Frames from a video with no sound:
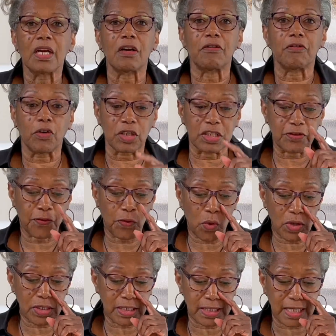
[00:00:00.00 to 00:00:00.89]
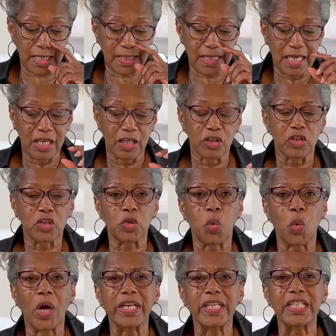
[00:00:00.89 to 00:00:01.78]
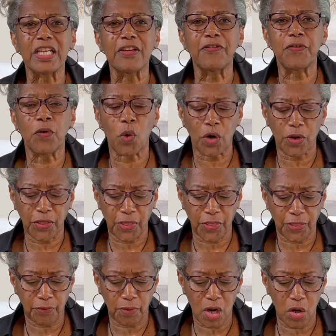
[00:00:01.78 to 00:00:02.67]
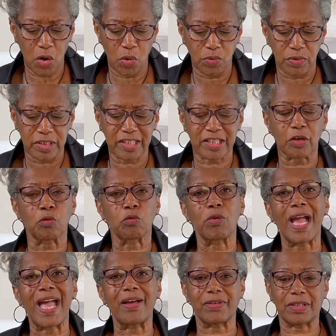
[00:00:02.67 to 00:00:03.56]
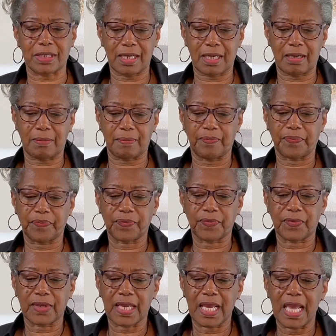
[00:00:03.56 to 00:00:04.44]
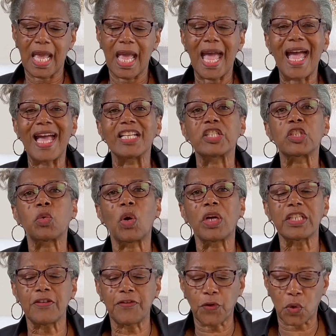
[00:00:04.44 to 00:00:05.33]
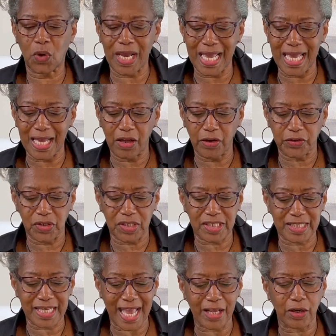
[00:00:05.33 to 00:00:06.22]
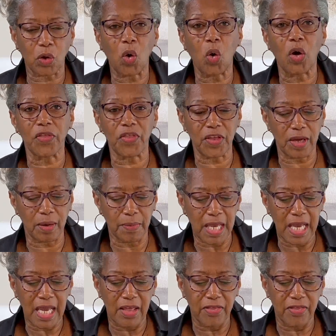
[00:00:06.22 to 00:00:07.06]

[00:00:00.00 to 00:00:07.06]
Verse 4 says, 24 thrones surrounded him, and 24 elders sat on them.